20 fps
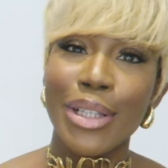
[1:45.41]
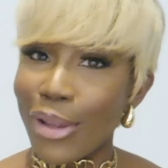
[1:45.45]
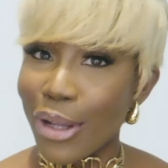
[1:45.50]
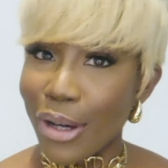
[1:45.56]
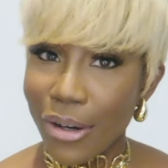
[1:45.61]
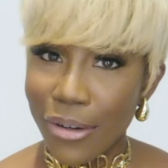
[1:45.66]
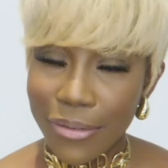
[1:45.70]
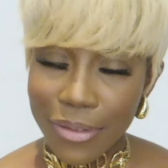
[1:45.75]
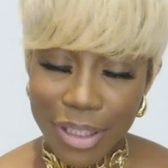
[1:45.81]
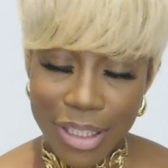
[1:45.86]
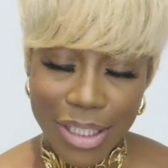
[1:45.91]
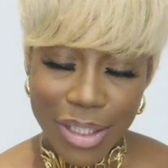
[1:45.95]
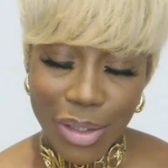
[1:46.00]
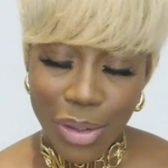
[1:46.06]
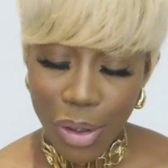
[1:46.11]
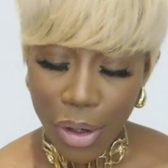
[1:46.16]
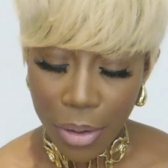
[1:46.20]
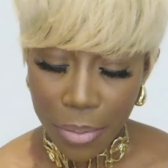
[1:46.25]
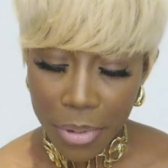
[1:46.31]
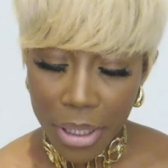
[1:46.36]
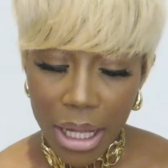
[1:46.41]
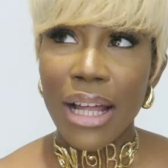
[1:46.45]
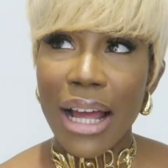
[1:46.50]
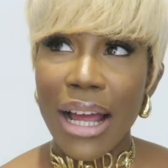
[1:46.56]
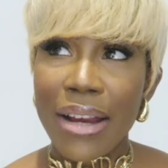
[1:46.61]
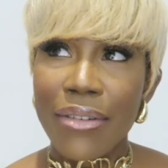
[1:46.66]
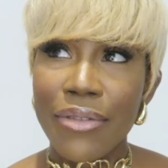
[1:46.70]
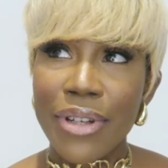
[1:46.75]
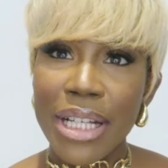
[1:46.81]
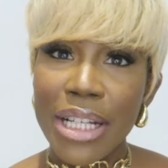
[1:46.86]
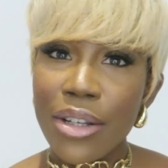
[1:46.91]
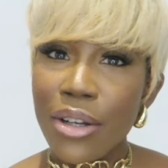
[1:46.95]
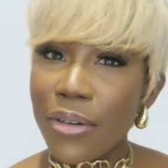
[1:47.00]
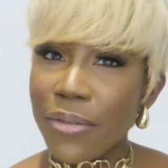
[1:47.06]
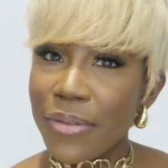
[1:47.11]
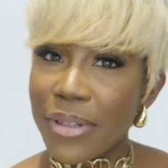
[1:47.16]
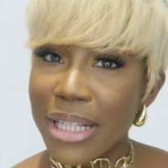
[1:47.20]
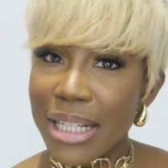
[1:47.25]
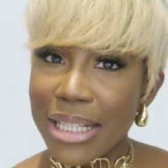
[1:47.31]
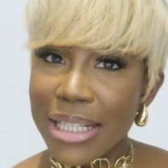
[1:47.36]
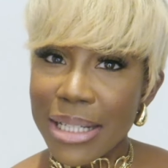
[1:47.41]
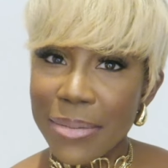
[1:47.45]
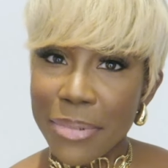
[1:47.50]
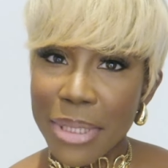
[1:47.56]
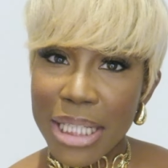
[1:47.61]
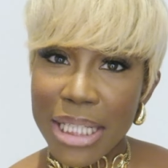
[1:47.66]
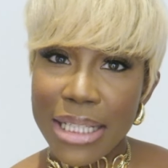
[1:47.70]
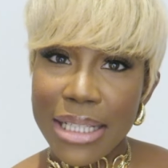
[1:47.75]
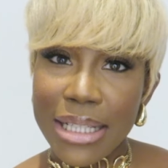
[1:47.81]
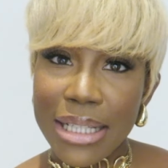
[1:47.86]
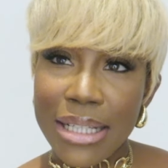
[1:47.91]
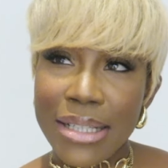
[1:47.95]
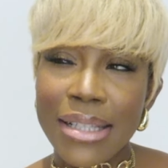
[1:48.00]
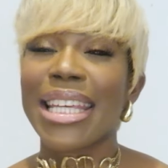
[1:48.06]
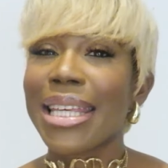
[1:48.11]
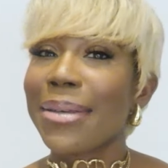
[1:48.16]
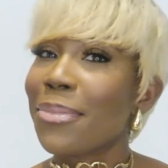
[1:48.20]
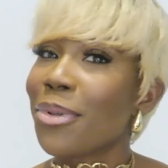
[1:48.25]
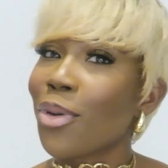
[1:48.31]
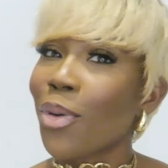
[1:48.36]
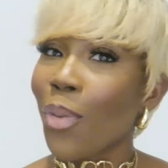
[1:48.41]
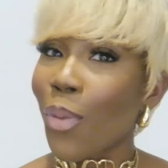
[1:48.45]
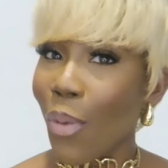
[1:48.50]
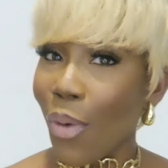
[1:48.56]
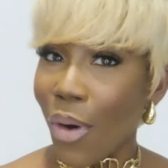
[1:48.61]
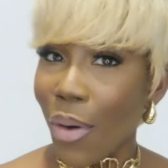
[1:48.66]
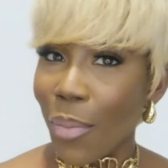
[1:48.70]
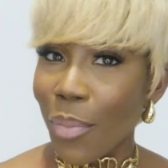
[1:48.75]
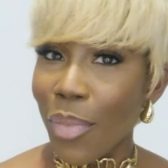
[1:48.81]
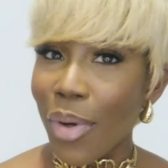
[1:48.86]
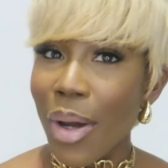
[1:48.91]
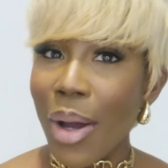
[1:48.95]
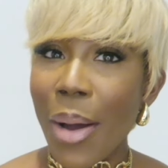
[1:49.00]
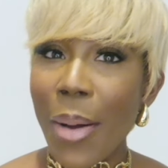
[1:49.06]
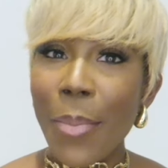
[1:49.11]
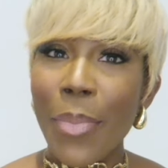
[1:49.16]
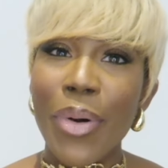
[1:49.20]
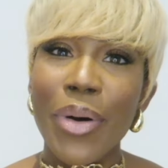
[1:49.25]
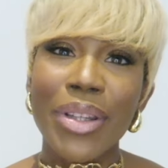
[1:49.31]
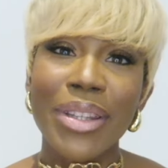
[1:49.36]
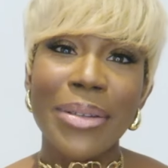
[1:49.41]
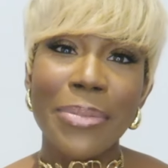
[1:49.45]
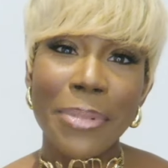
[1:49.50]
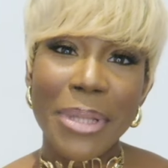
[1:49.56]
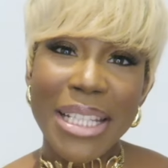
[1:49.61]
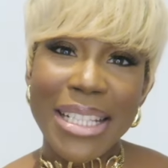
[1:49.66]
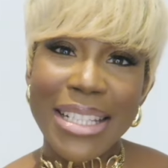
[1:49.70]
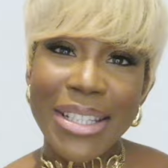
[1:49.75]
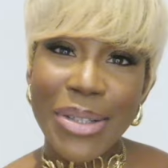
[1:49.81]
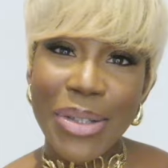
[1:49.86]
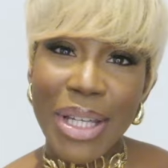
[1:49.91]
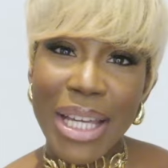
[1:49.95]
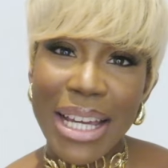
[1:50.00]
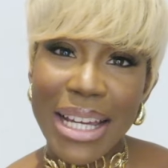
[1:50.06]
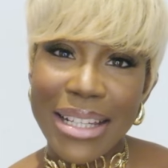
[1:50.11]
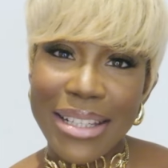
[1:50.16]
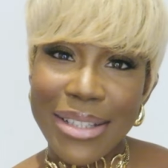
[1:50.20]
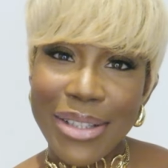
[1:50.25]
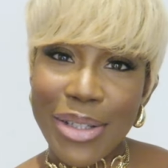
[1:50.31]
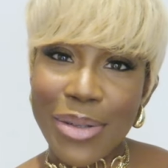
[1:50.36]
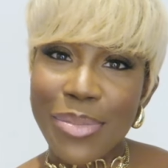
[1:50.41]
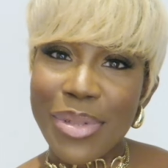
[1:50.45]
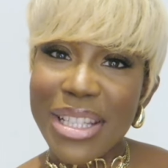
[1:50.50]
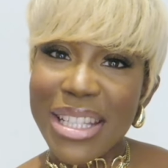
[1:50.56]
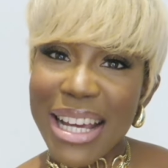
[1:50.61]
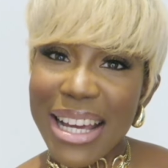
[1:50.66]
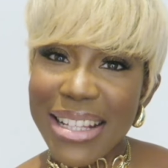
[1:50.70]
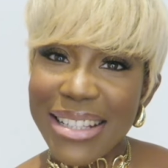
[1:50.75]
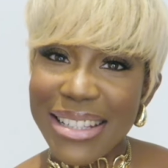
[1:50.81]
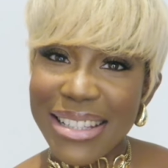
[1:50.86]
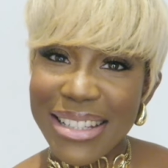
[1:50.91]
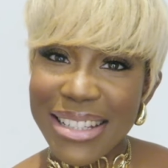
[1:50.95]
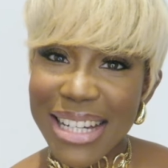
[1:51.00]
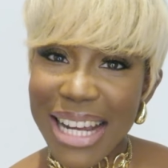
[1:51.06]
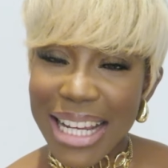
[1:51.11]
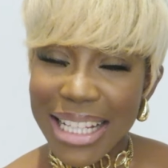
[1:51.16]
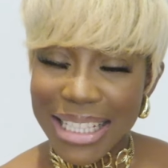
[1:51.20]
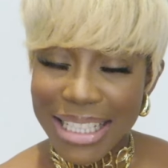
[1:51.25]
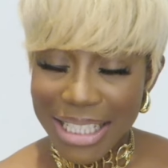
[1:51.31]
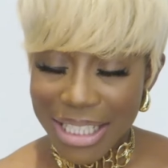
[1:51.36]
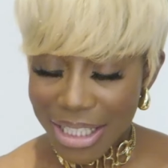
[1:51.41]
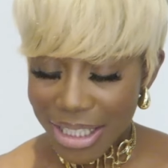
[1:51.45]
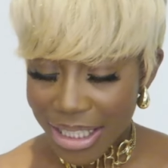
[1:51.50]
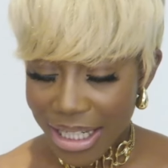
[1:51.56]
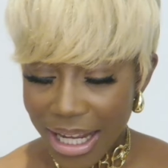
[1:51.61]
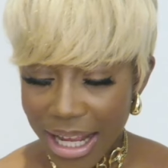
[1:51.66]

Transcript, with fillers: love this top. I really love knitted pieces. They keep you warm, but the pieces you get can still be nice and stylish.